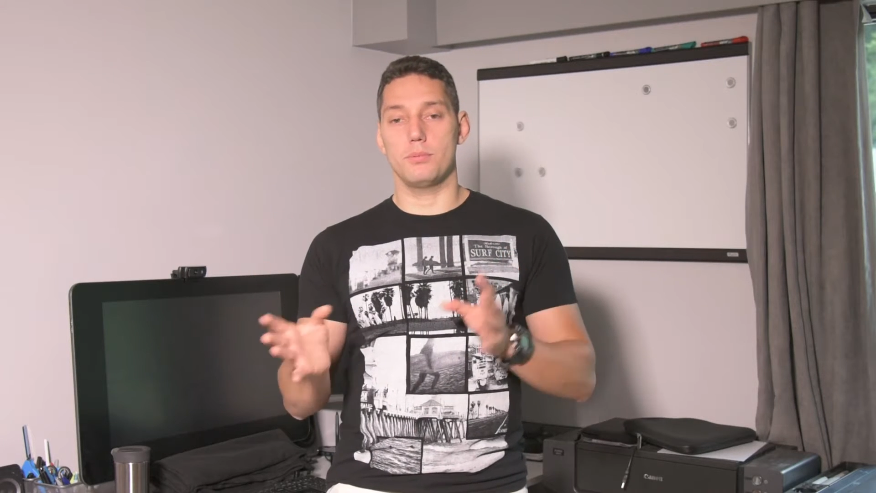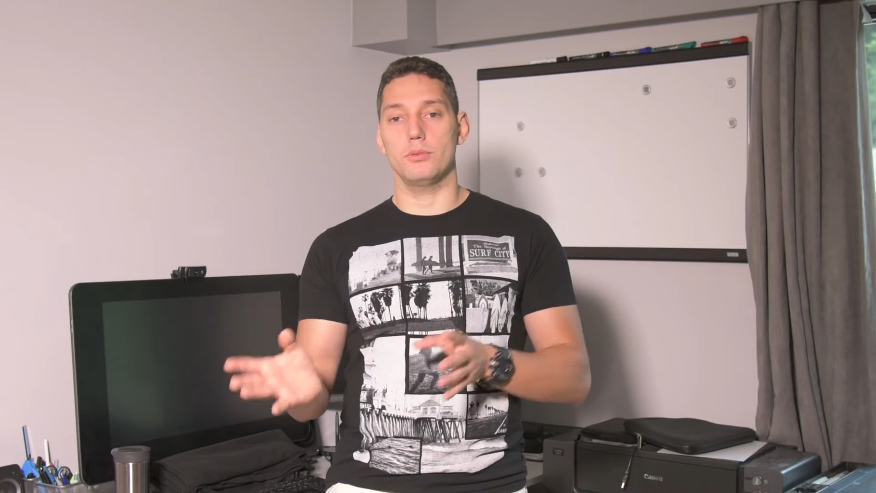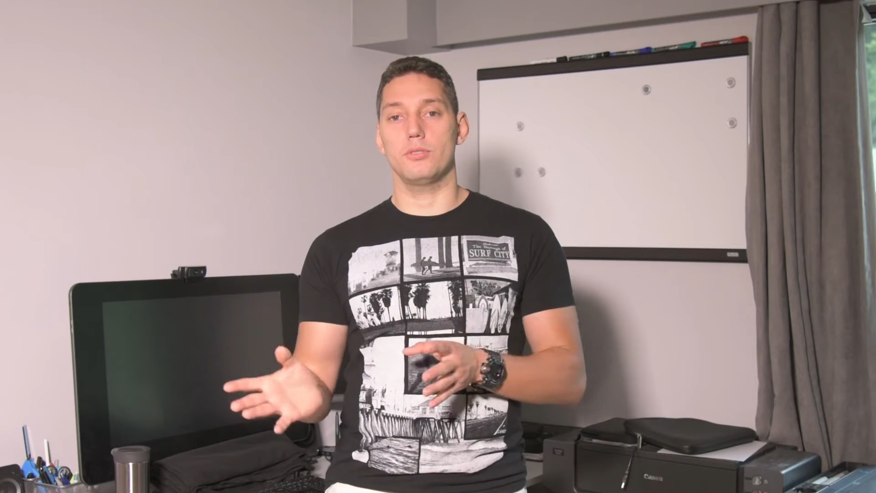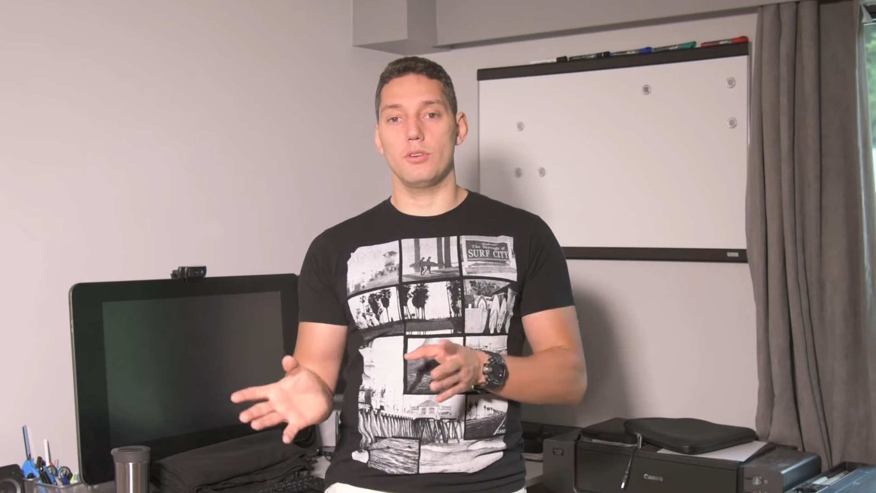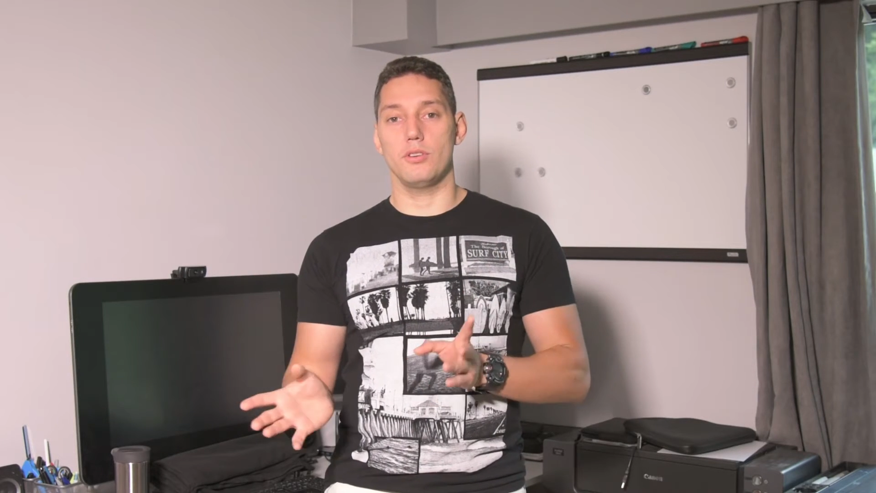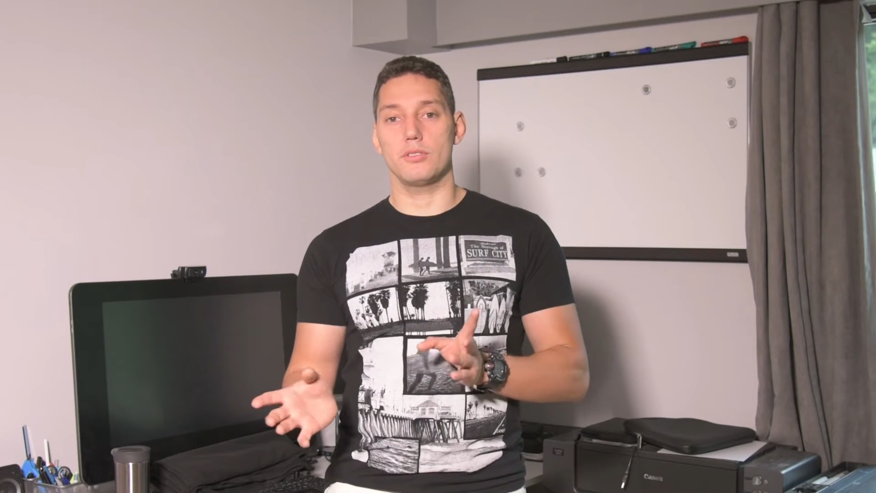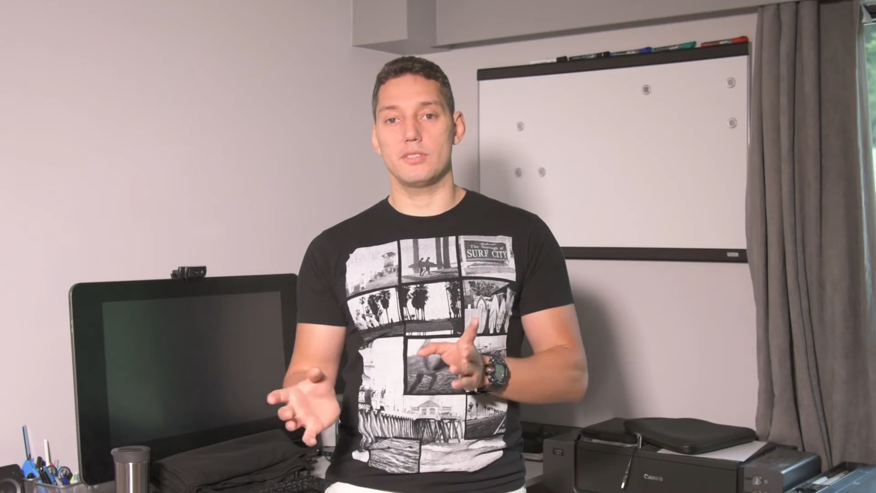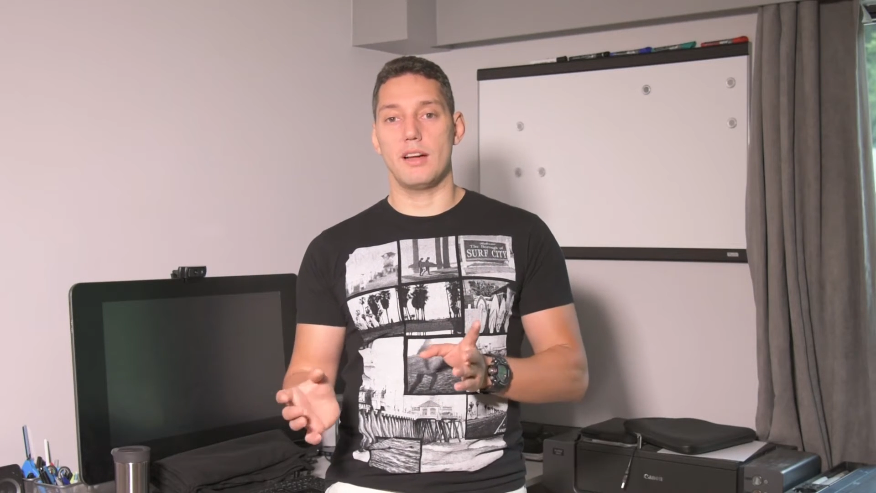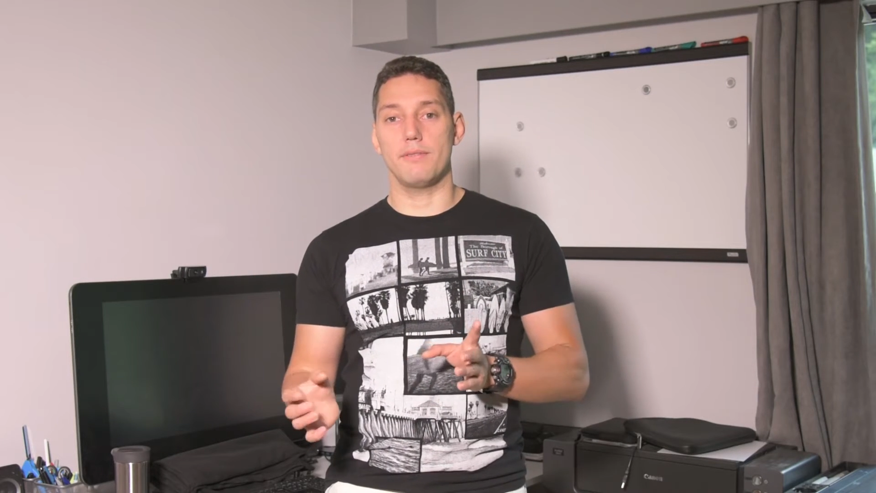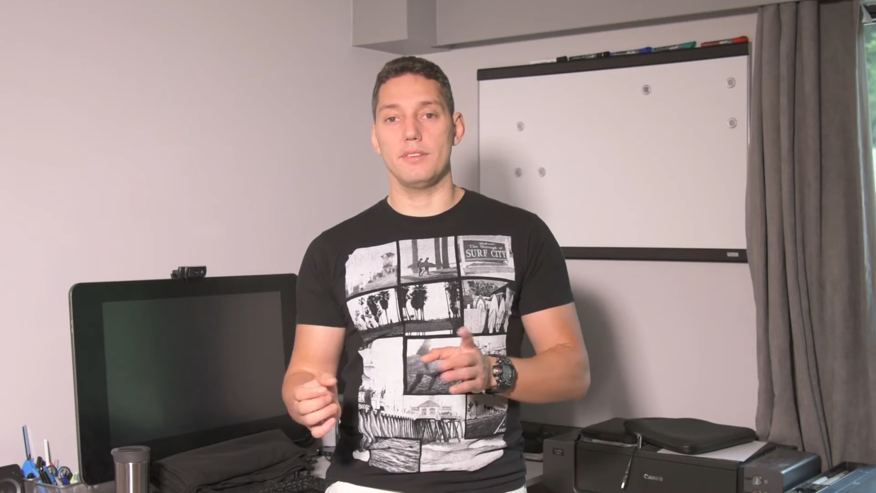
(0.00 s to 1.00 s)
put all your
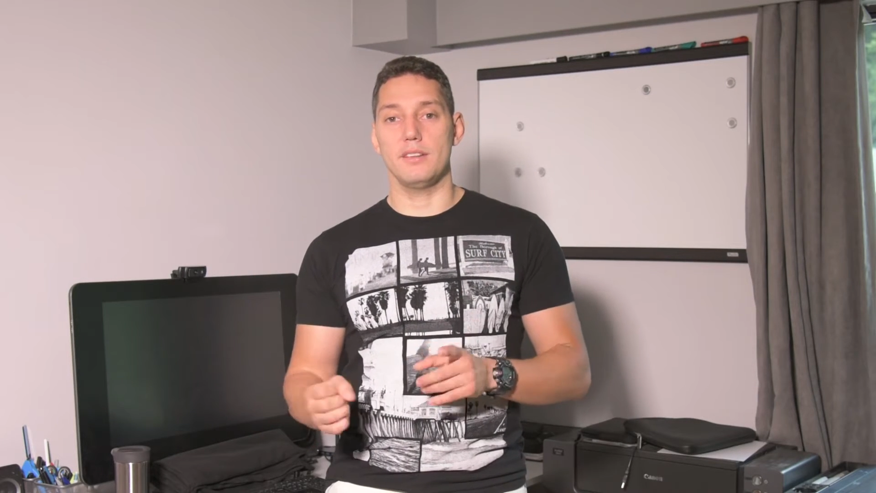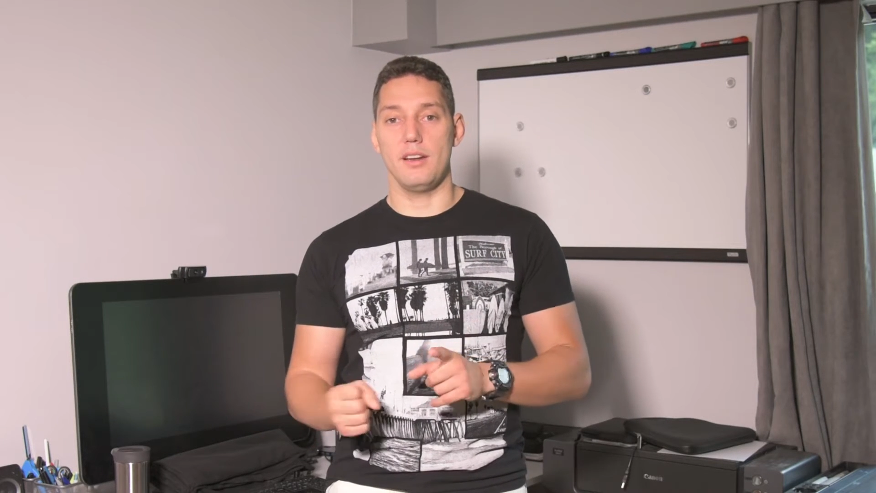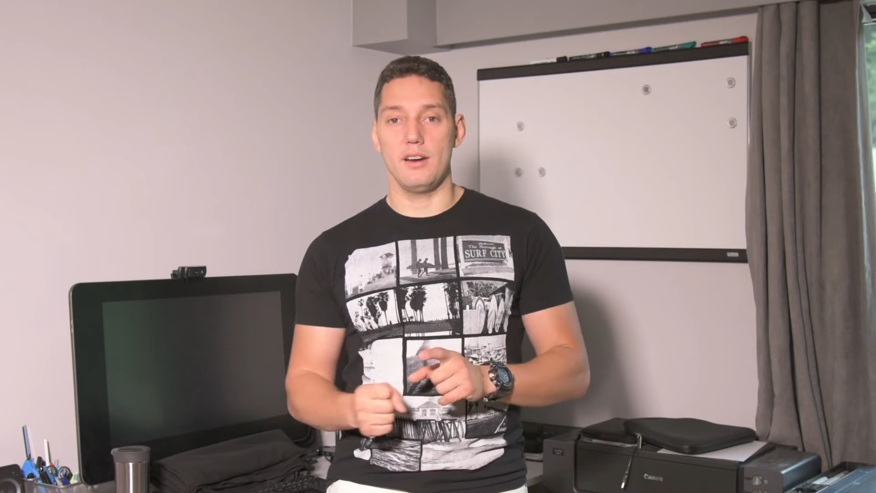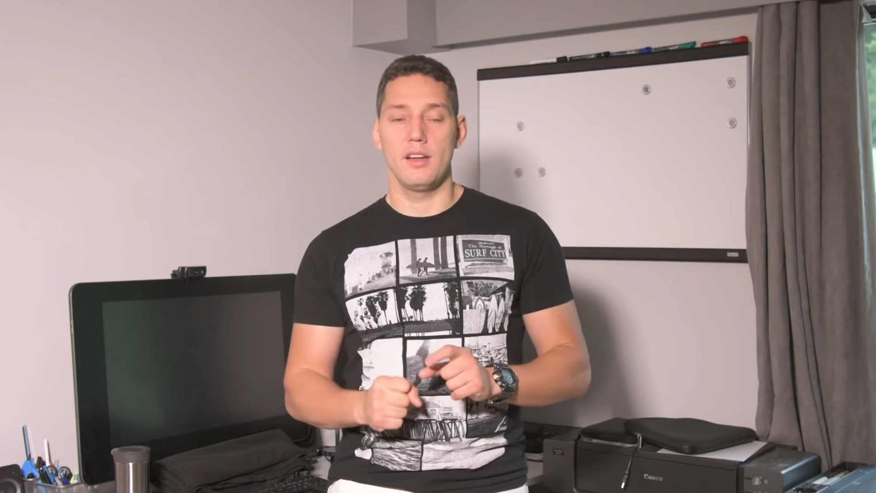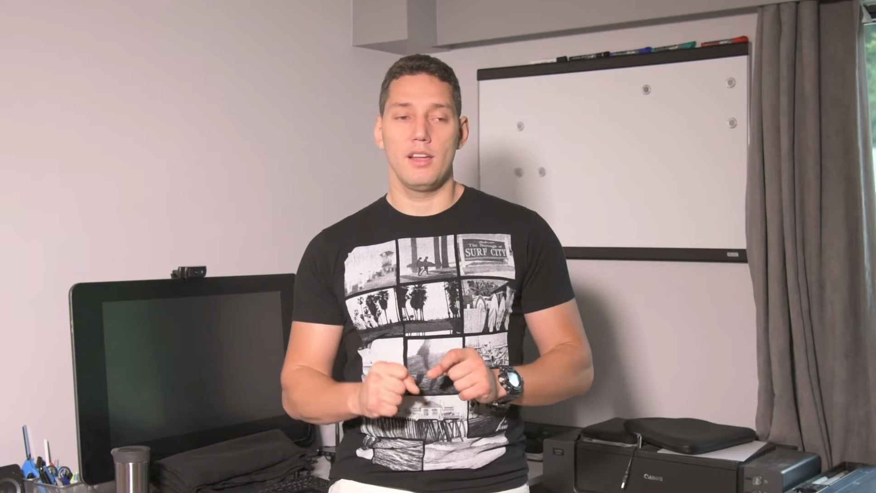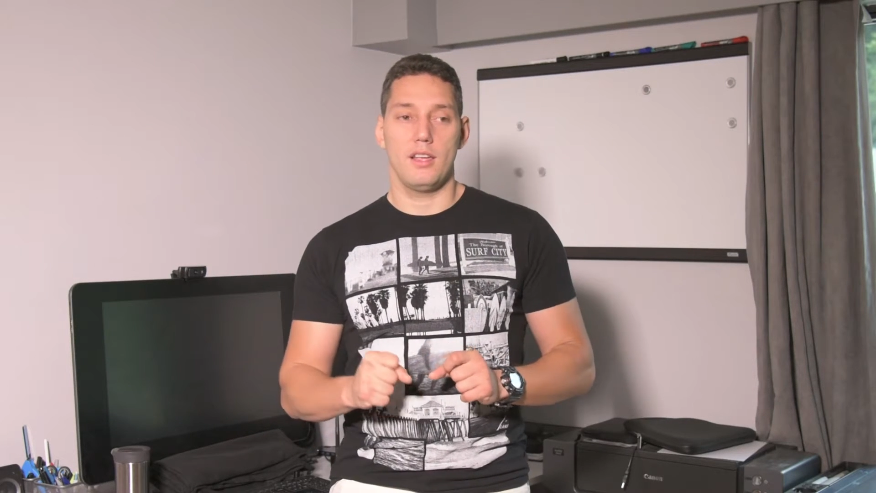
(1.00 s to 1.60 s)
stuff in there.